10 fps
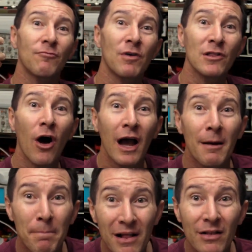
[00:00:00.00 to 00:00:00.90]

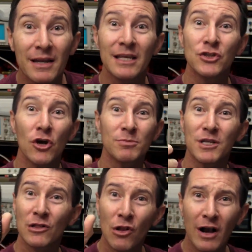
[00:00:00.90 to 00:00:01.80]
reliability in terms
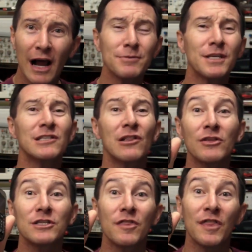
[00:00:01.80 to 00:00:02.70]
of lockups, there's
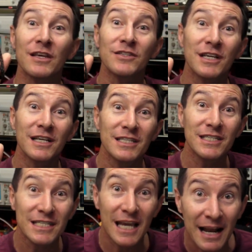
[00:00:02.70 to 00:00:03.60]
lots of things to
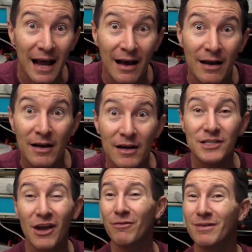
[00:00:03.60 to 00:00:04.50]
consider.
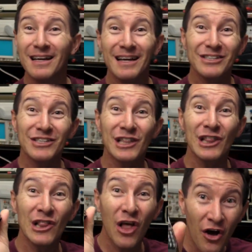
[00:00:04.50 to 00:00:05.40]
So
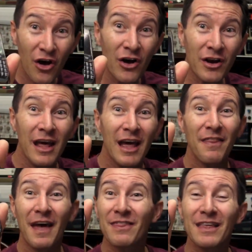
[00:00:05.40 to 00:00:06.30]
just learn
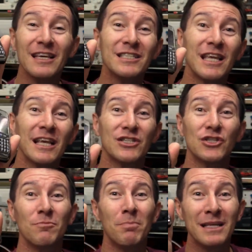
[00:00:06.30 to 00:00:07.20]
that these things
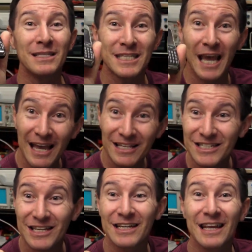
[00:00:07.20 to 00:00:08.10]
should be
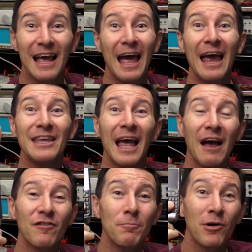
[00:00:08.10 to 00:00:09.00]
tested, and you
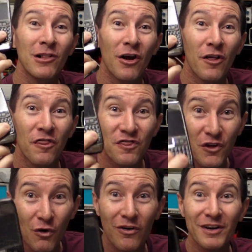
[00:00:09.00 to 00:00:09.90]
have to put a lot of
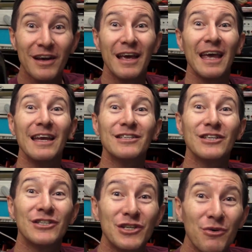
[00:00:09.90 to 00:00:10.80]
thought
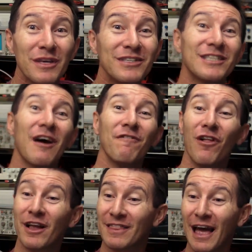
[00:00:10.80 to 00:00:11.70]
into doing stuff
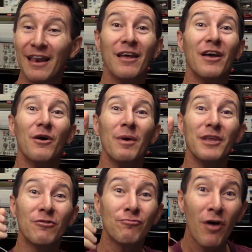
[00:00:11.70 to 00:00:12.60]
like that
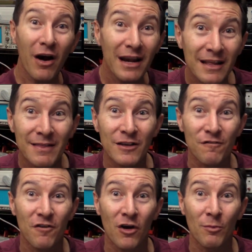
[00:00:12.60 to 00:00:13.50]
when you're writing
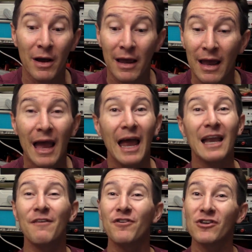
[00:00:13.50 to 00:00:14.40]
this firmware.
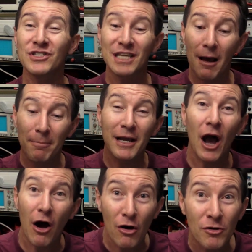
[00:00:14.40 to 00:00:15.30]
And if you're some
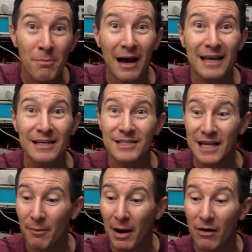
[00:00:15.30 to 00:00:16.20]
code monkey
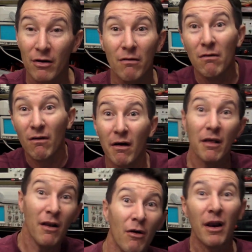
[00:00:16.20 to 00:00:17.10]
somewhere and you
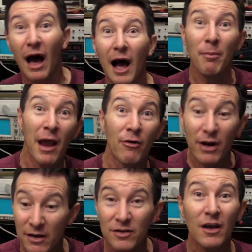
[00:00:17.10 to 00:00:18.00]
don't know what hardware
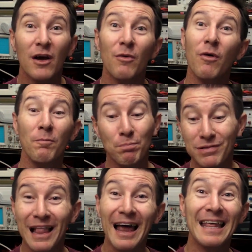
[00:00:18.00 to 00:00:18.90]
is, well,
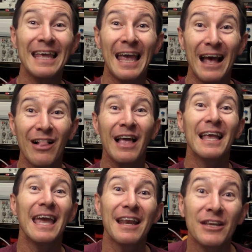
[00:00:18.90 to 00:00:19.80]
bloody hell,
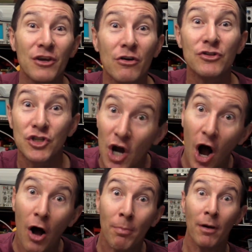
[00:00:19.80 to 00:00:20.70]
get a new
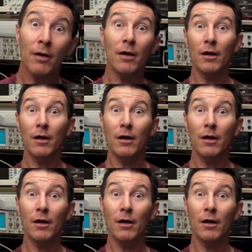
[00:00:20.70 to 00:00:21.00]
job.